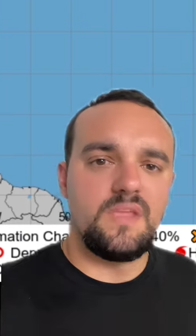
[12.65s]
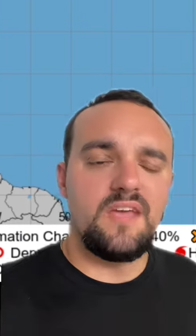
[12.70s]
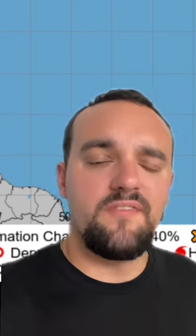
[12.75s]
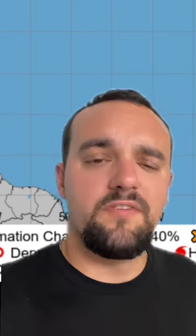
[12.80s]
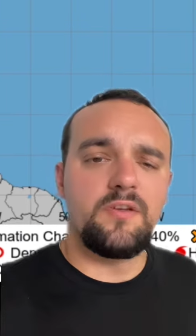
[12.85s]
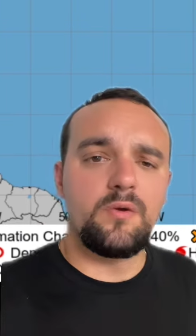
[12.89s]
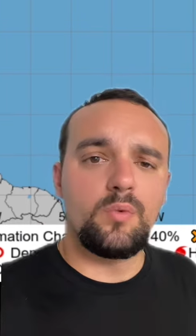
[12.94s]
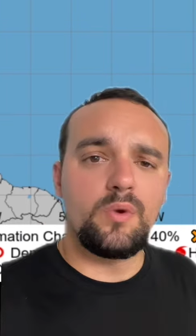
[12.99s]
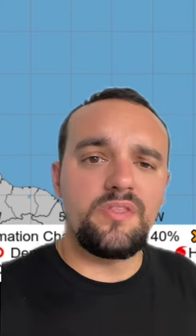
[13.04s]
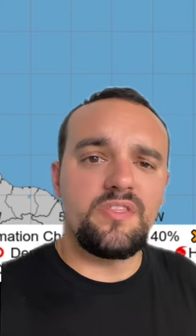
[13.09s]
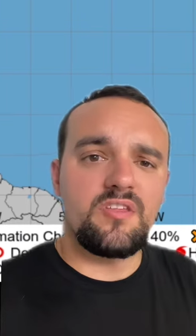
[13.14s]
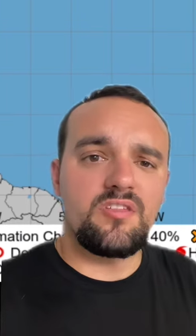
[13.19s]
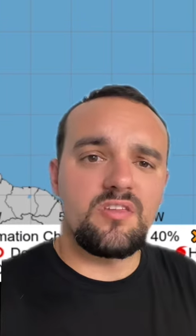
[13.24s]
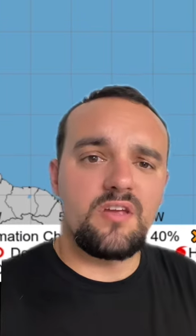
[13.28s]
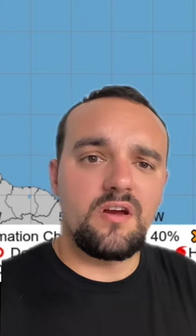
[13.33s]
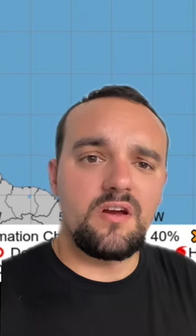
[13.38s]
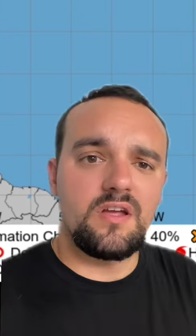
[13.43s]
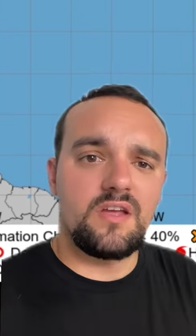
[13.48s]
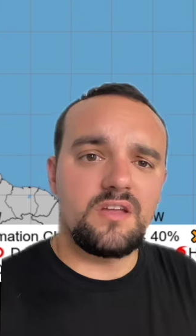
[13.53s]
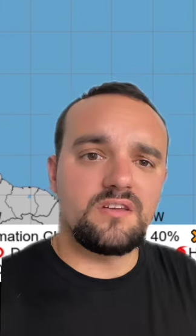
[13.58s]
If and when this
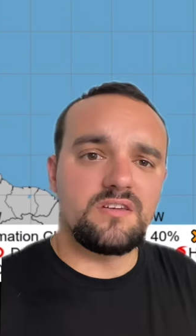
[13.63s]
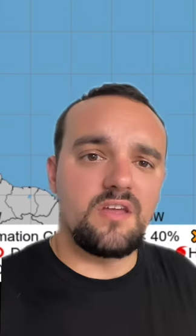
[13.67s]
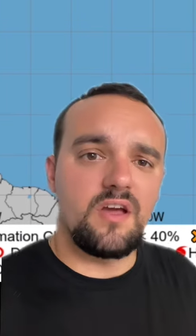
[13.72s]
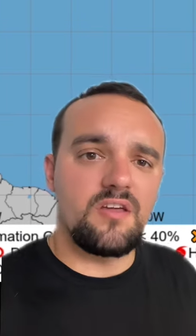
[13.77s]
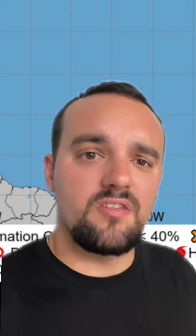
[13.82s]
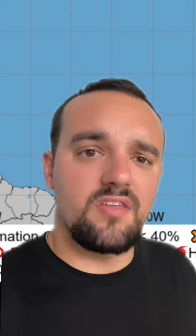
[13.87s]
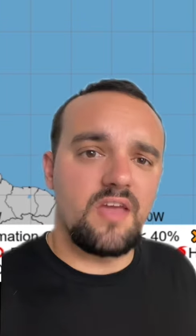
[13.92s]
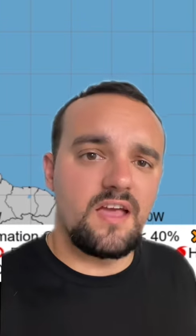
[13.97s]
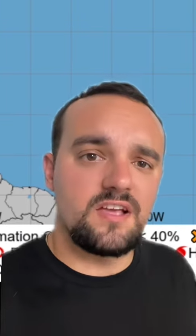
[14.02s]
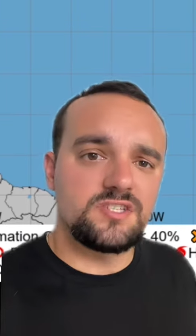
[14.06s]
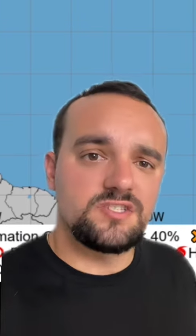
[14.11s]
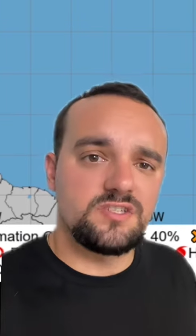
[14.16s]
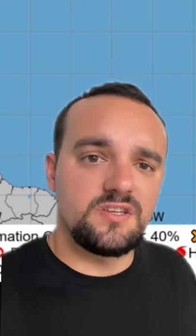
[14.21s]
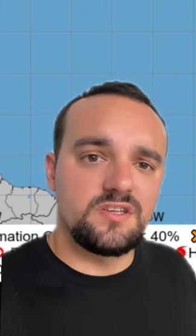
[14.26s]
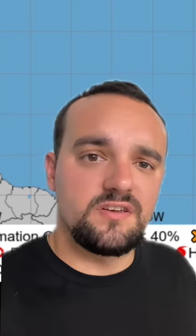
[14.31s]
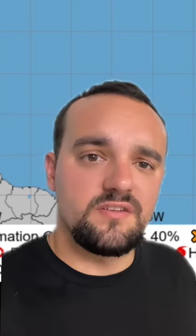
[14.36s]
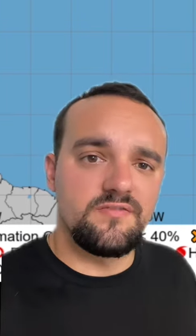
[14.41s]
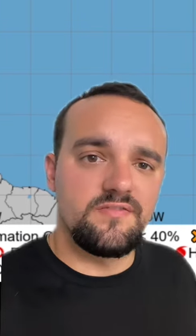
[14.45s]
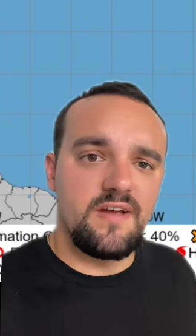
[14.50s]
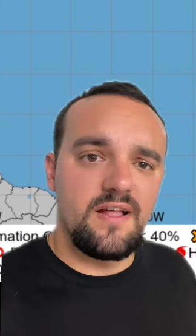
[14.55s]
area does actually
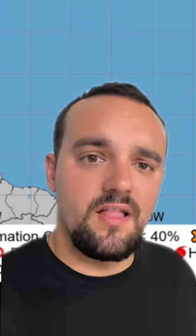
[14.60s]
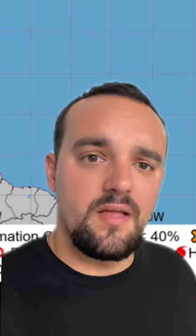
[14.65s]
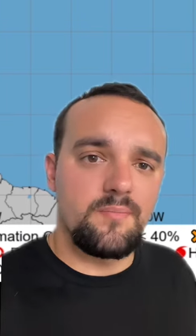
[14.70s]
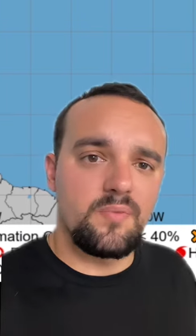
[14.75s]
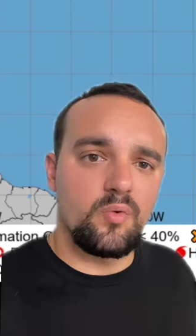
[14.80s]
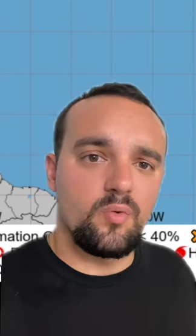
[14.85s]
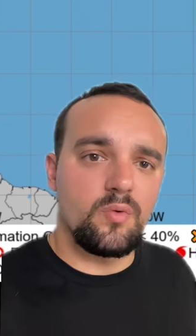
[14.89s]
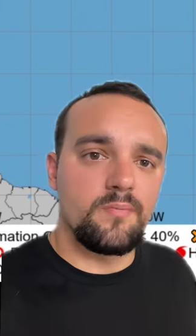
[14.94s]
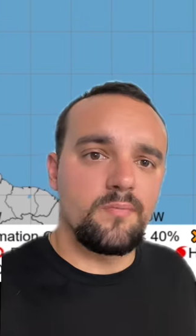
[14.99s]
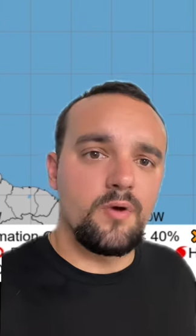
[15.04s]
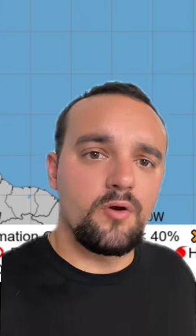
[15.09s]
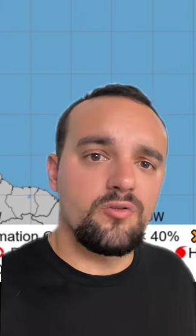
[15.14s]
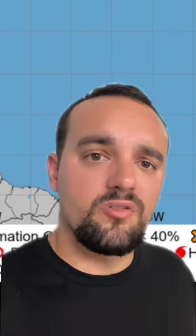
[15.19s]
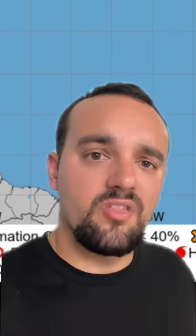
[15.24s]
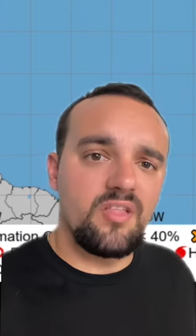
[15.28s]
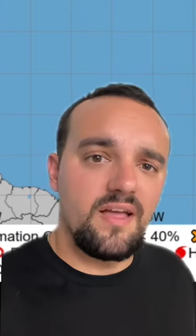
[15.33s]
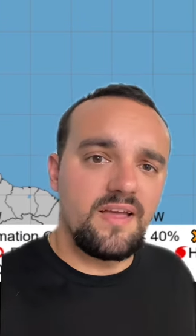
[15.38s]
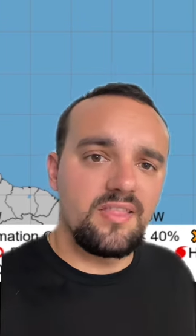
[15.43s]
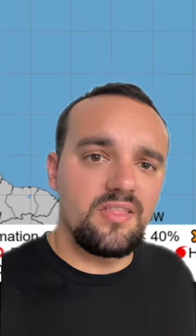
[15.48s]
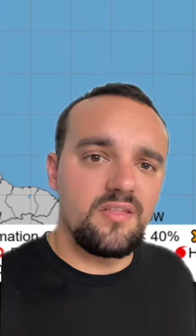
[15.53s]
develop, it will
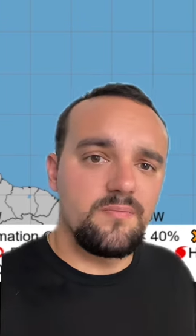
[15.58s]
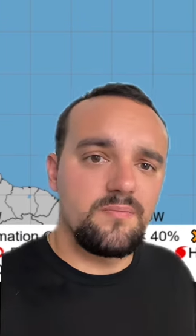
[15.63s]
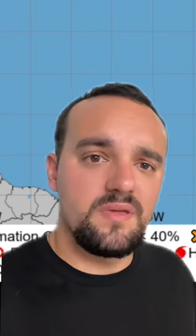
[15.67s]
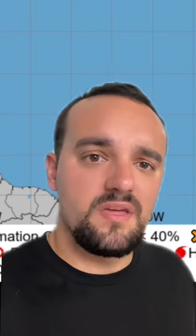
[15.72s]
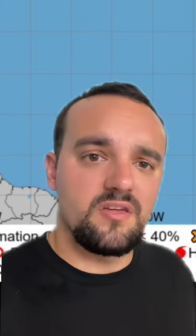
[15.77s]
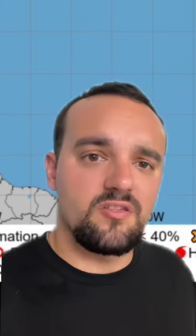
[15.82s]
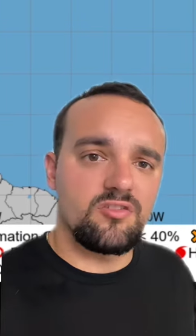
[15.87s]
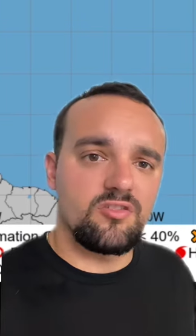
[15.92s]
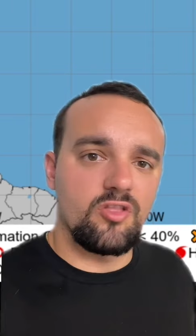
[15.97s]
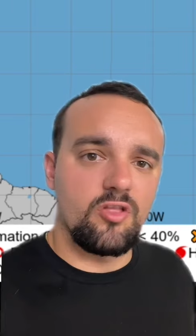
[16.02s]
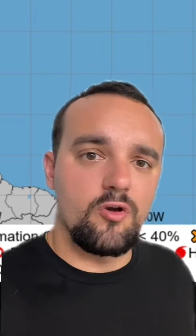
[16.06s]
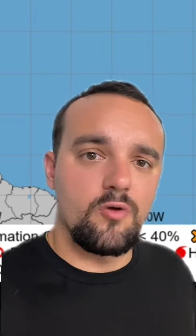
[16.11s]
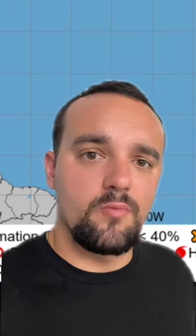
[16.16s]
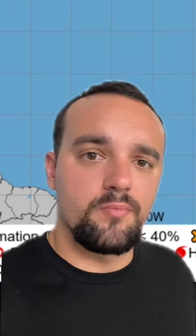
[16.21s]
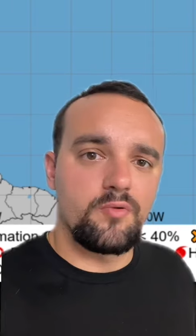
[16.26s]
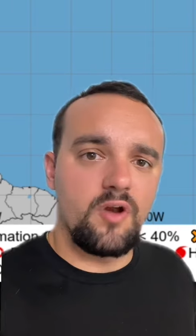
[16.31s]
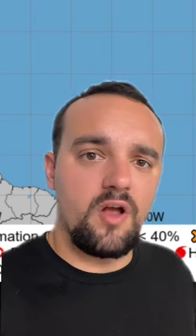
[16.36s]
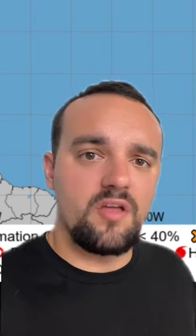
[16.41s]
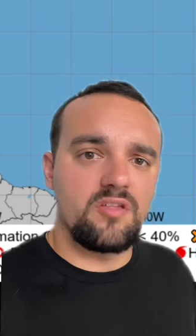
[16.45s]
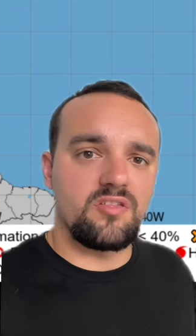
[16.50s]
most likely be a slow
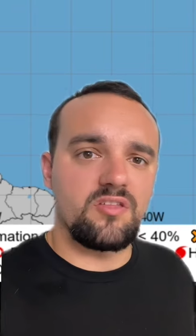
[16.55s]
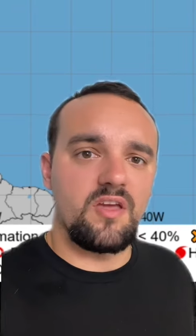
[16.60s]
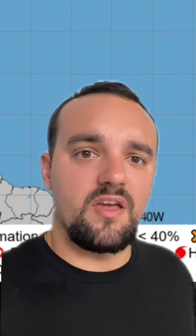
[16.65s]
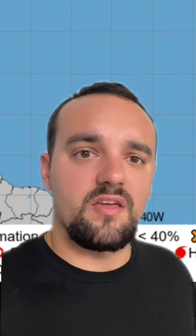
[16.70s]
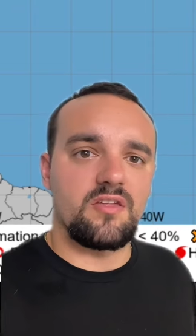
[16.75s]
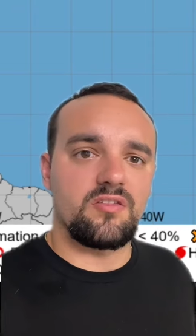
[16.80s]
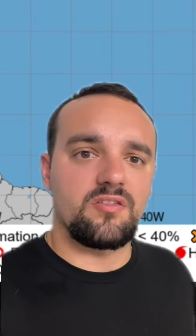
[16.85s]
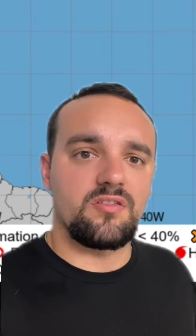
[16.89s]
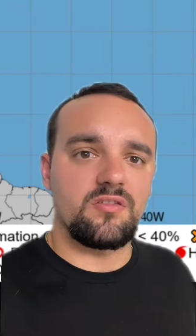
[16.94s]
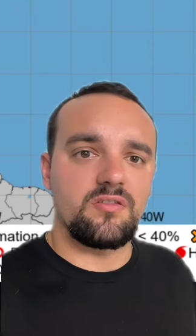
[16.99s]
process.